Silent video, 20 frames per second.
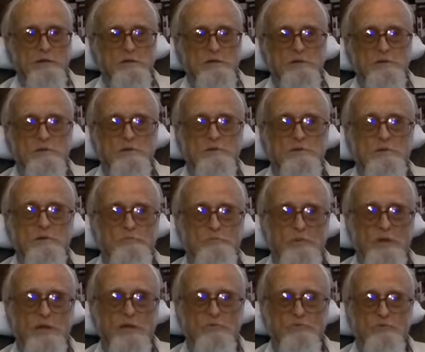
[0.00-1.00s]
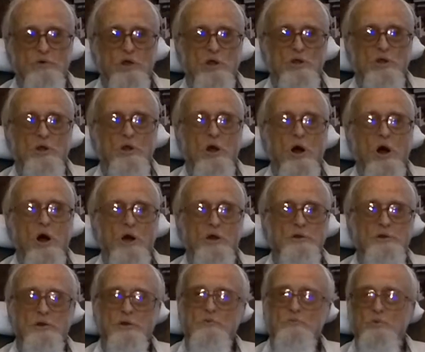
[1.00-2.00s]
It was a big front
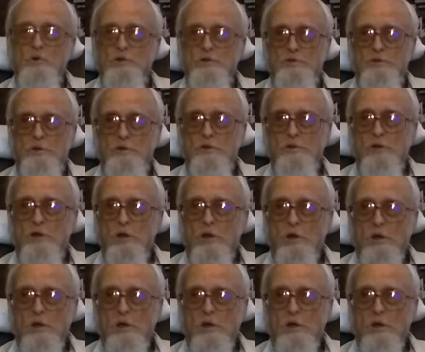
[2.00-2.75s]
lawn and with the